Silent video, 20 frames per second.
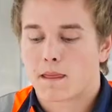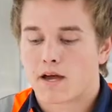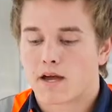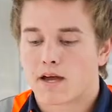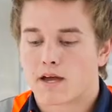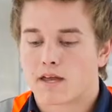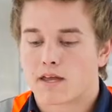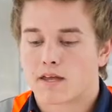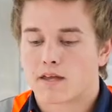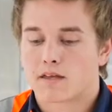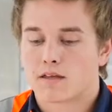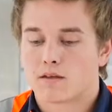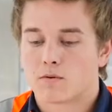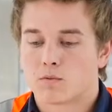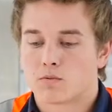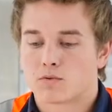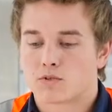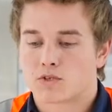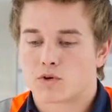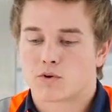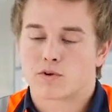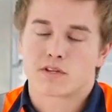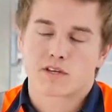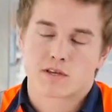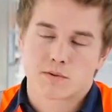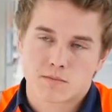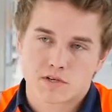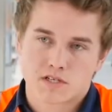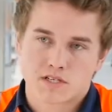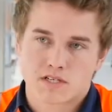I joined the
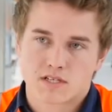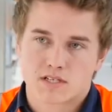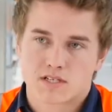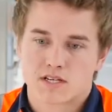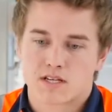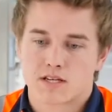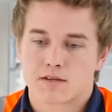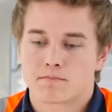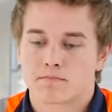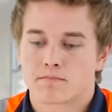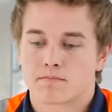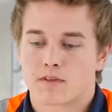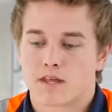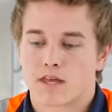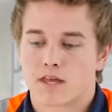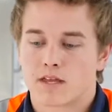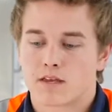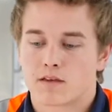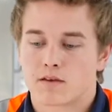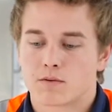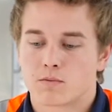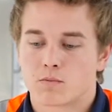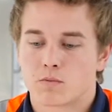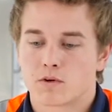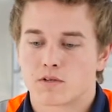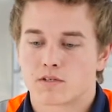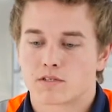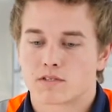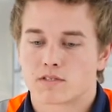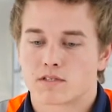commissioning team and
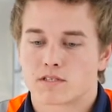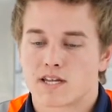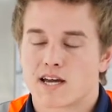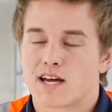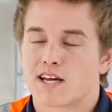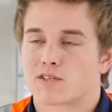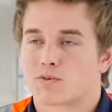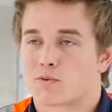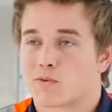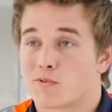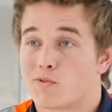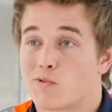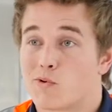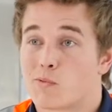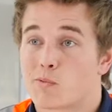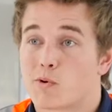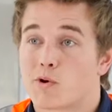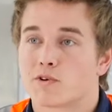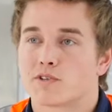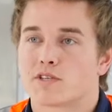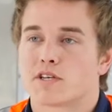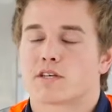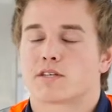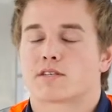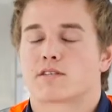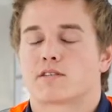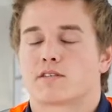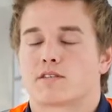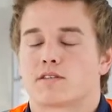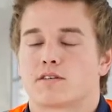was tasked with four
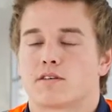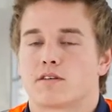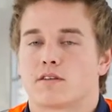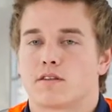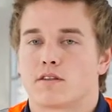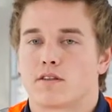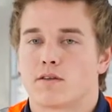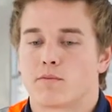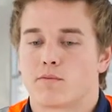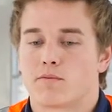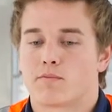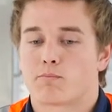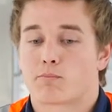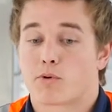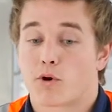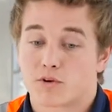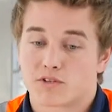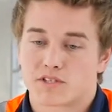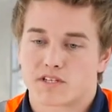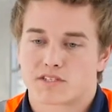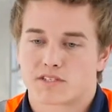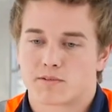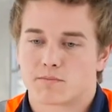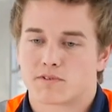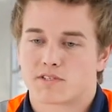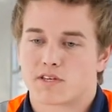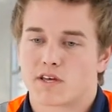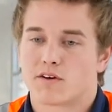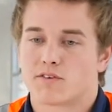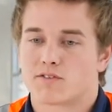projects. The projects
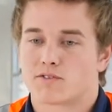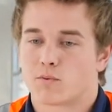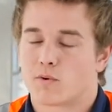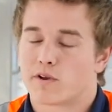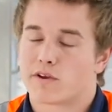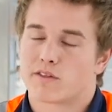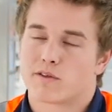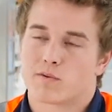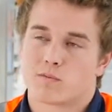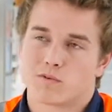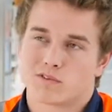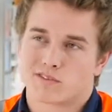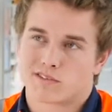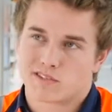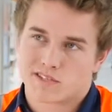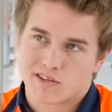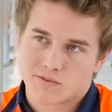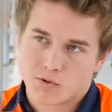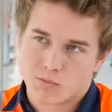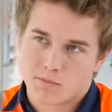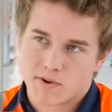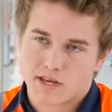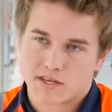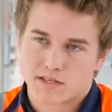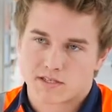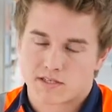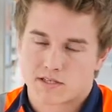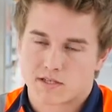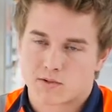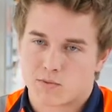themselves, one of them was a civil
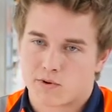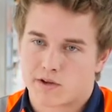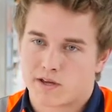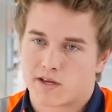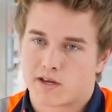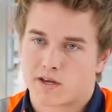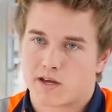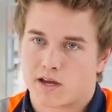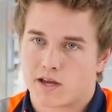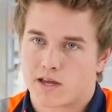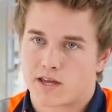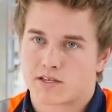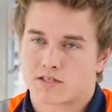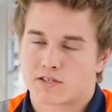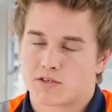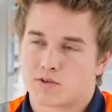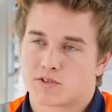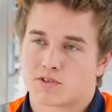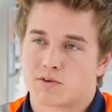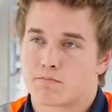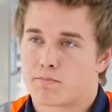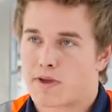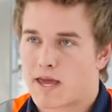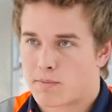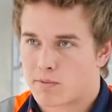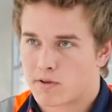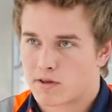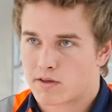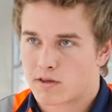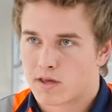based where I had to do some
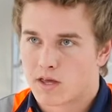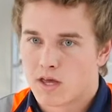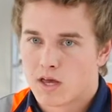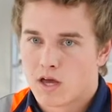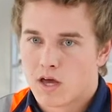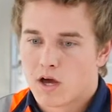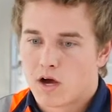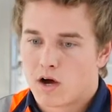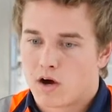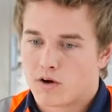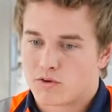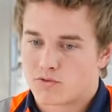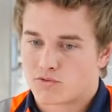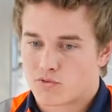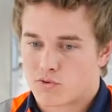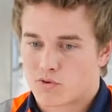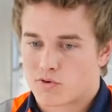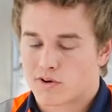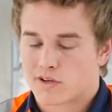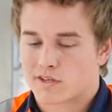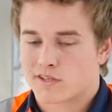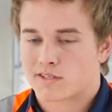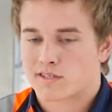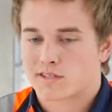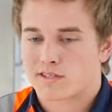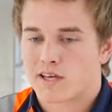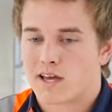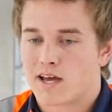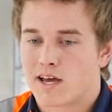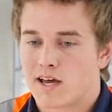mapping on
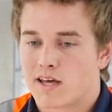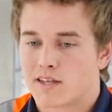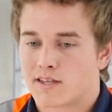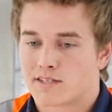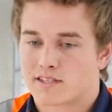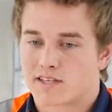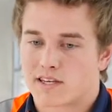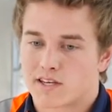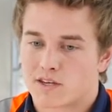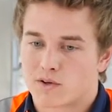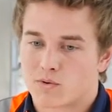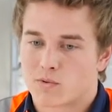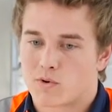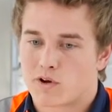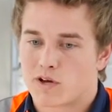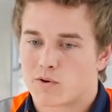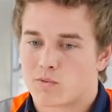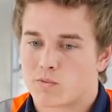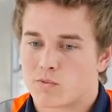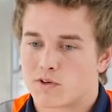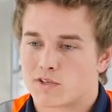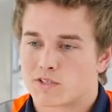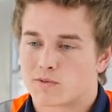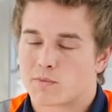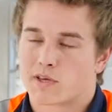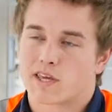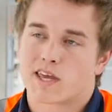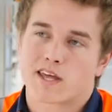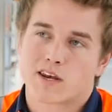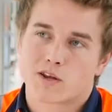drawings. The second one was
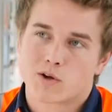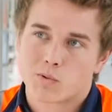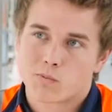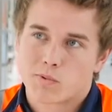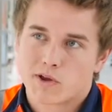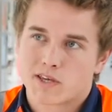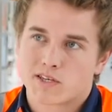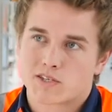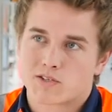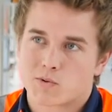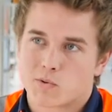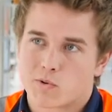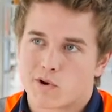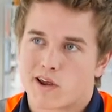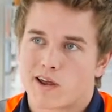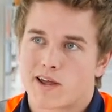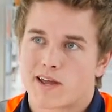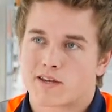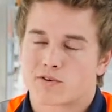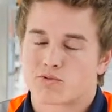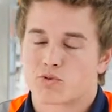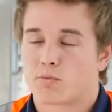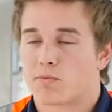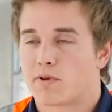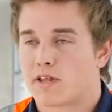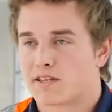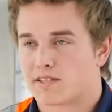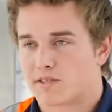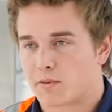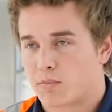mechanical based, where I had to
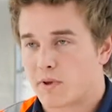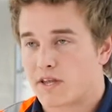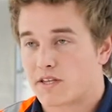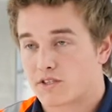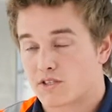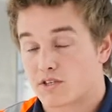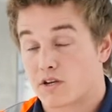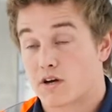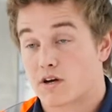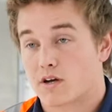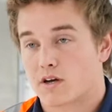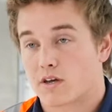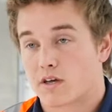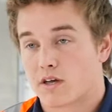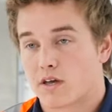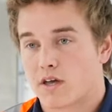replace a penstock.